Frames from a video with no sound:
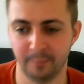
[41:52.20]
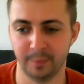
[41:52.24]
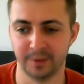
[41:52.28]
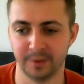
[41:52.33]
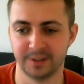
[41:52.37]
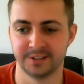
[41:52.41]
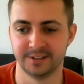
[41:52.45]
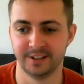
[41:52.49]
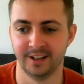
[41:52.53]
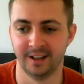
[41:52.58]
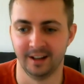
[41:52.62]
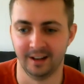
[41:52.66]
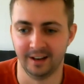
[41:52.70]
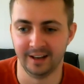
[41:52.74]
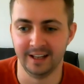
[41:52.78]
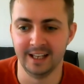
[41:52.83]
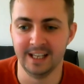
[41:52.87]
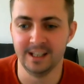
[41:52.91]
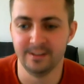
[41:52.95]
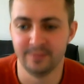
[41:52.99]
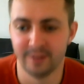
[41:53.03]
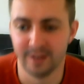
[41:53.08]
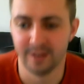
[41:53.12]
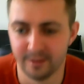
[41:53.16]
still,
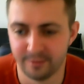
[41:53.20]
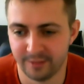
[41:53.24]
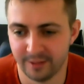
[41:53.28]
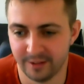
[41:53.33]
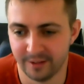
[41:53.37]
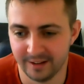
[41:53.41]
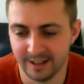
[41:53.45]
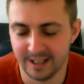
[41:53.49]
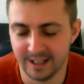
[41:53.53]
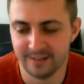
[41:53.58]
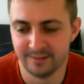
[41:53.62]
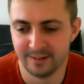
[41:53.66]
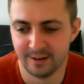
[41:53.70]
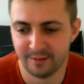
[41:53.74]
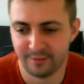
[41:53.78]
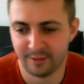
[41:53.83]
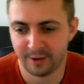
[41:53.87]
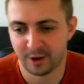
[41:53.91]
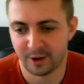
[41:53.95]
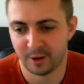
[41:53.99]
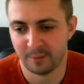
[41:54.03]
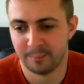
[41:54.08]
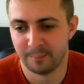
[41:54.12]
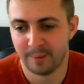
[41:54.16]
even if the
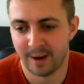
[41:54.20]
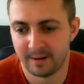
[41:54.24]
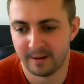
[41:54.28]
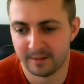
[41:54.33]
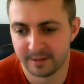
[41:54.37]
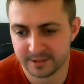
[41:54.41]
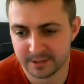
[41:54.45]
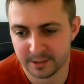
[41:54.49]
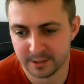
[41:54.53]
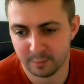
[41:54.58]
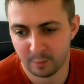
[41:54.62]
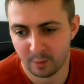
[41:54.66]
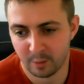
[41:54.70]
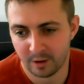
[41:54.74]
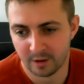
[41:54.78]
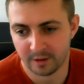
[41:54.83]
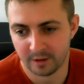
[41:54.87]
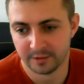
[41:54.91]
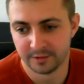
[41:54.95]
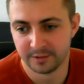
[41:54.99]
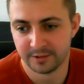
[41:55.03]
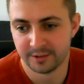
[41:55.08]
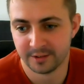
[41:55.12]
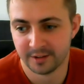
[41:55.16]
comparison
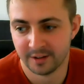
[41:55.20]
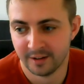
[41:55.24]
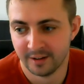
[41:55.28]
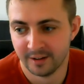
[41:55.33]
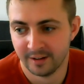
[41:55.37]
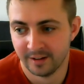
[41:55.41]
was